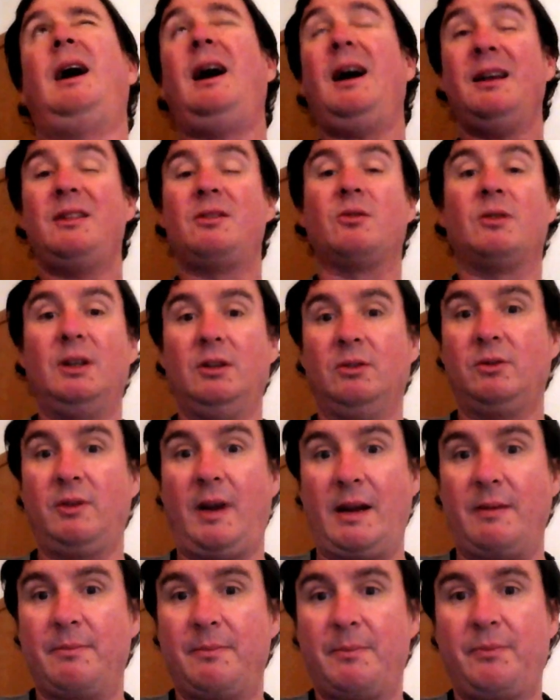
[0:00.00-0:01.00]
I thought it looked
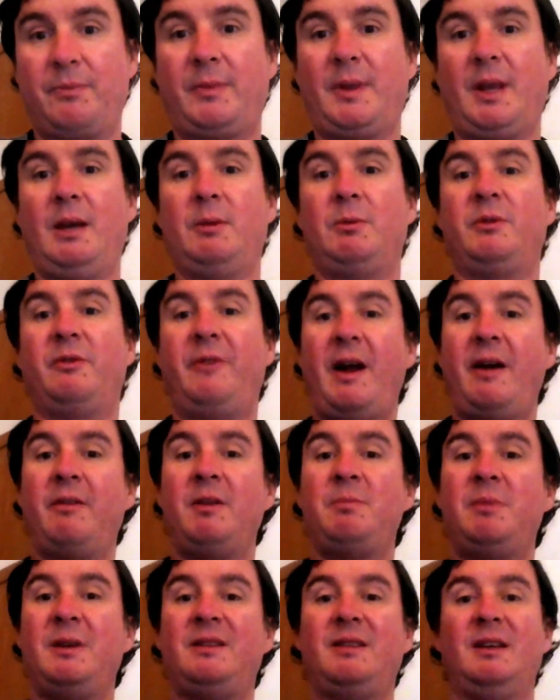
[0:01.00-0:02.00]
great. It was
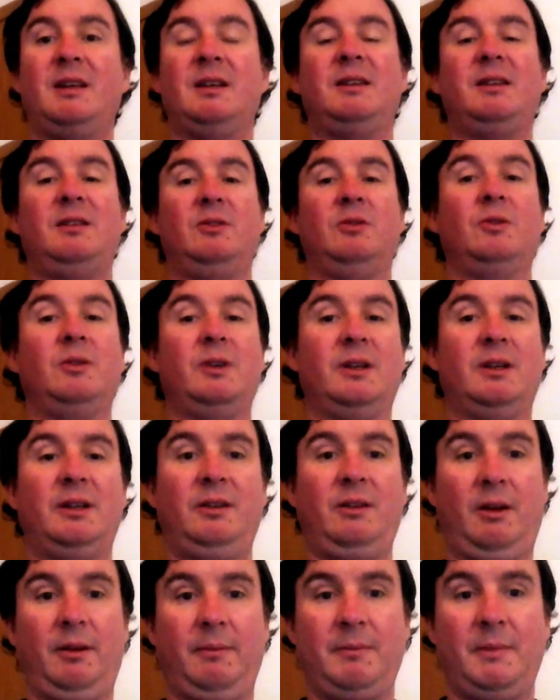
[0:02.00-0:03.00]
very busy and
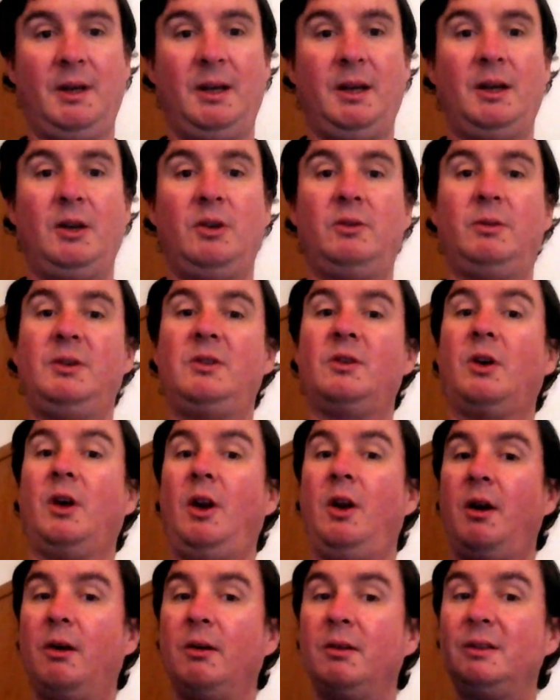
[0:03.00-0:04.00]
disorganised though, so it took a
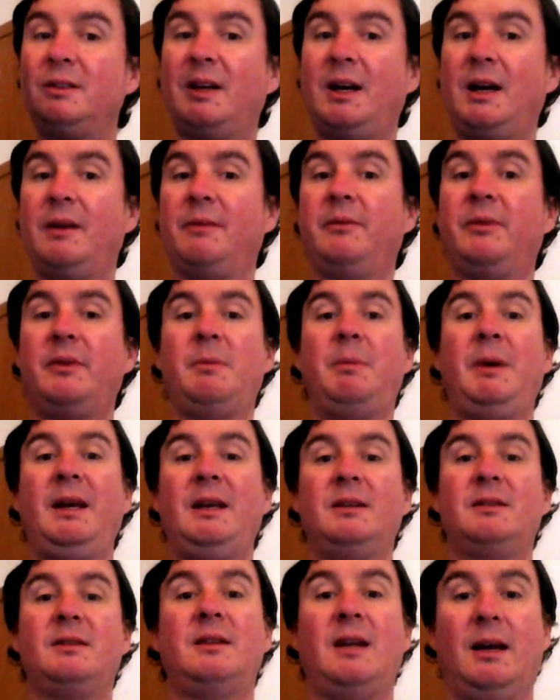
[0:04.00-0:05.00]
long time for the
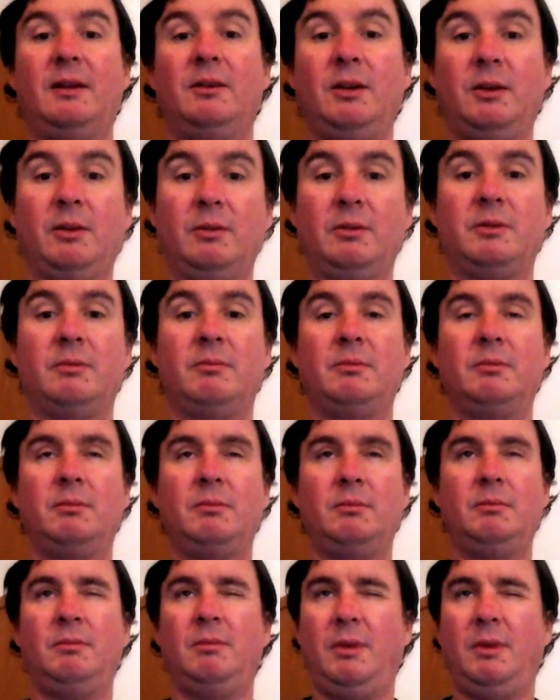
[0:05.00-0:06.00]
page to download.
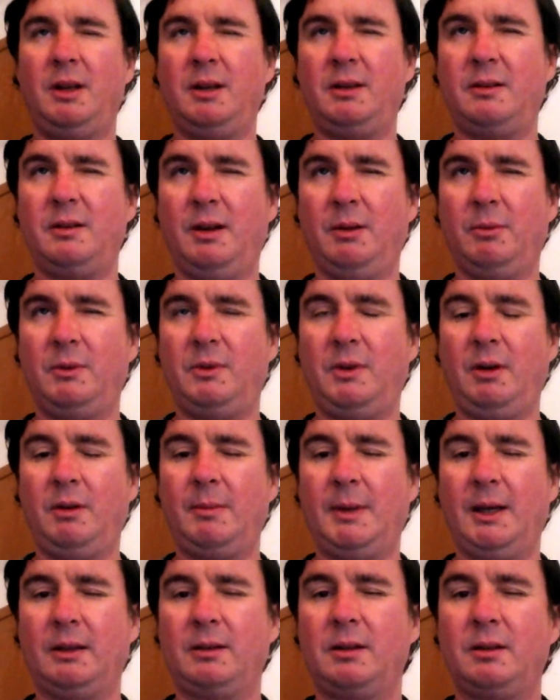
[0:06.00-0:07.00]
The internet was slow
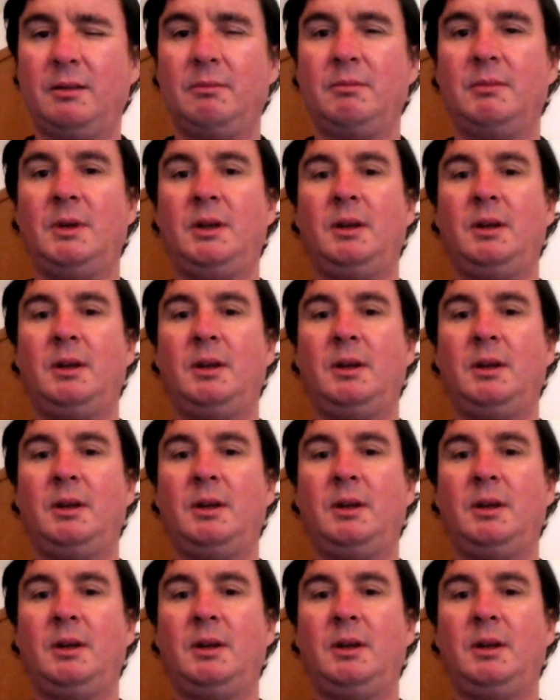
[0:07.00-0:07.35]
back then.